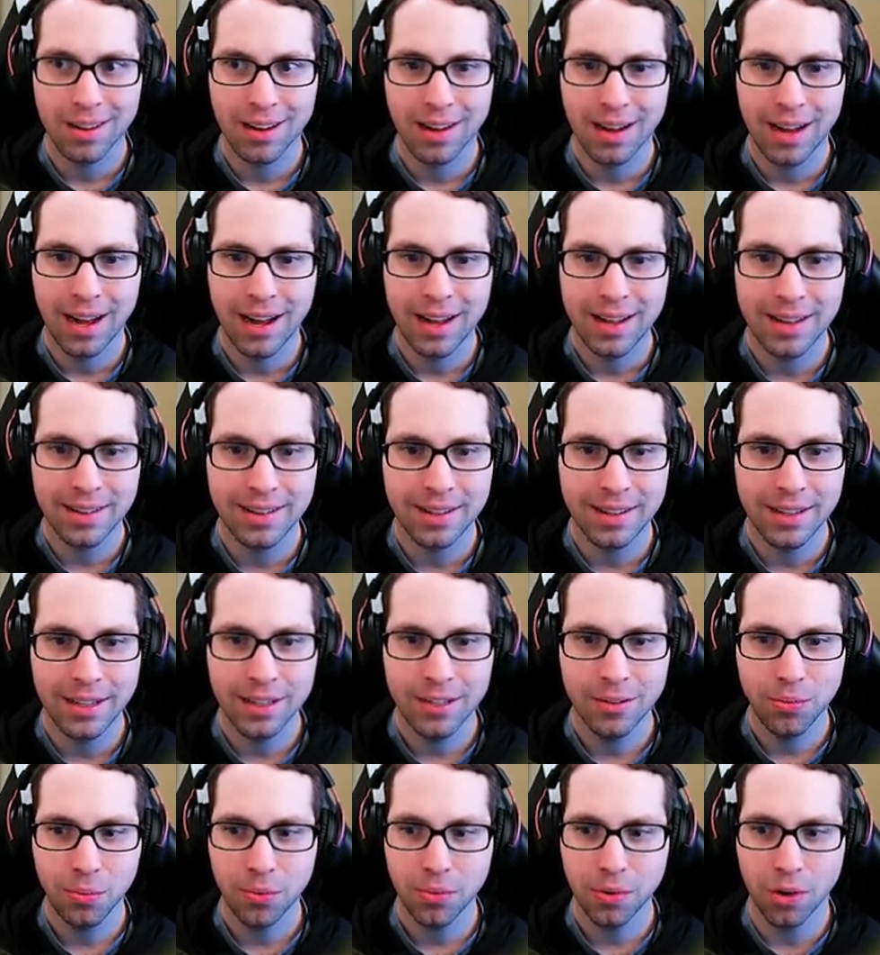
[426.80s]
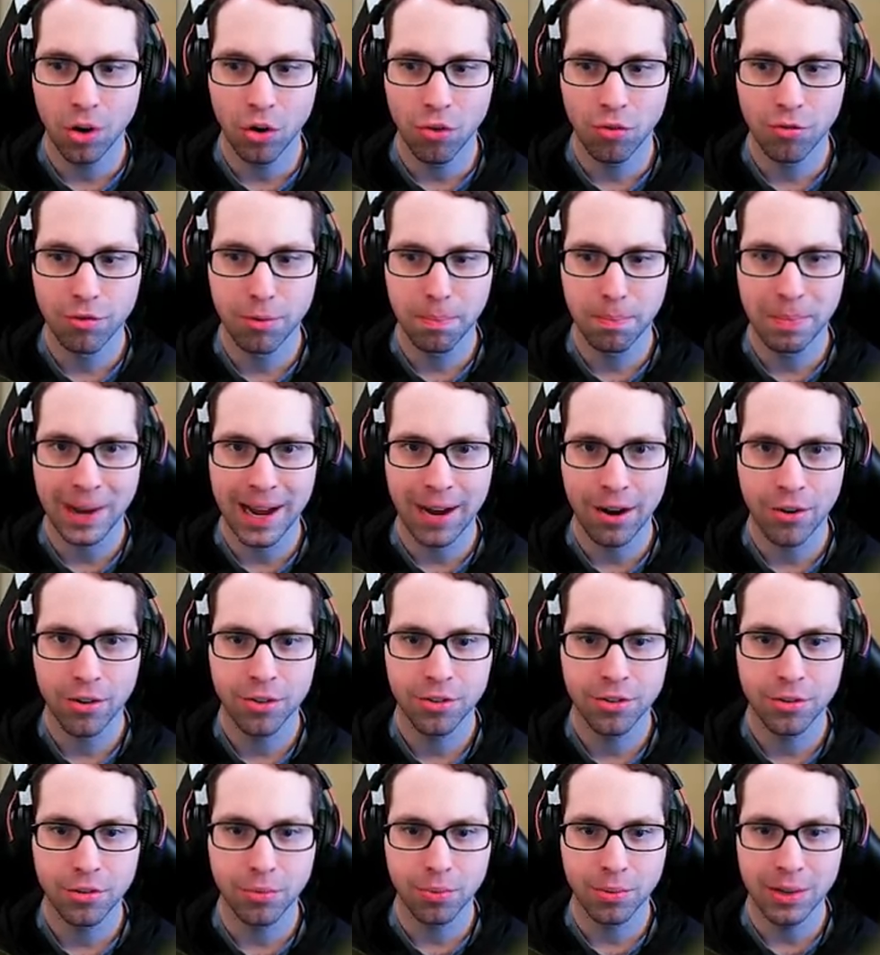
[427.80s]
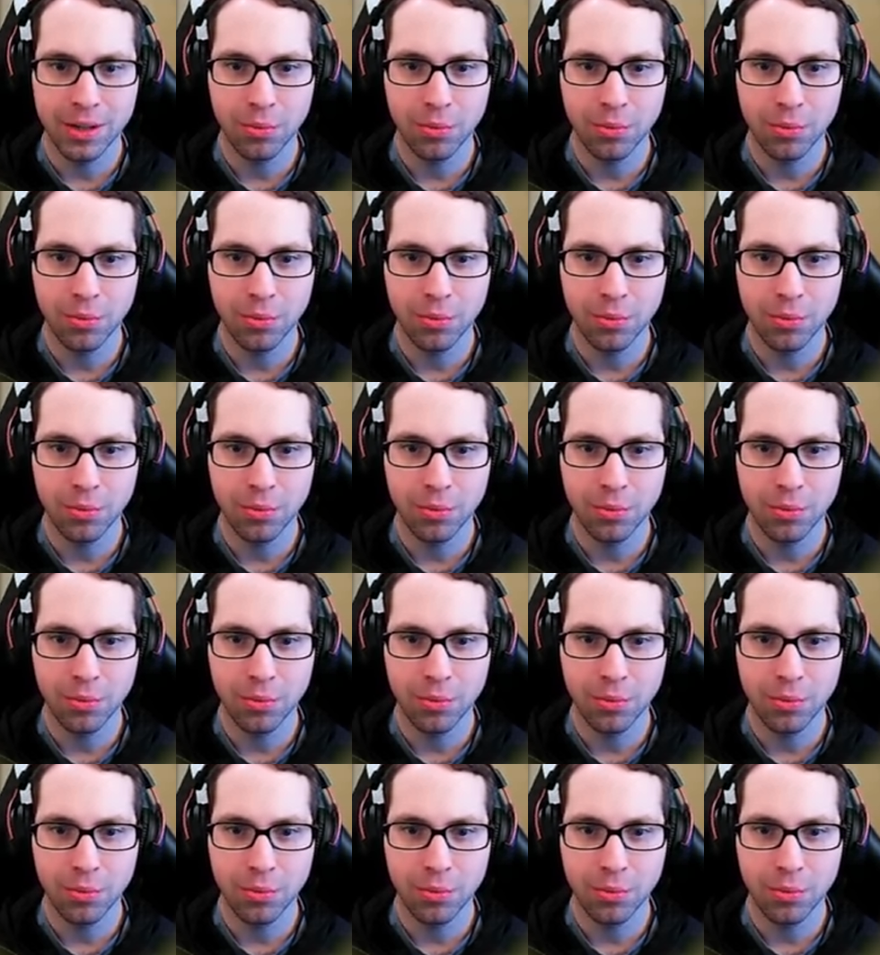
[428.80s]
I think overpower three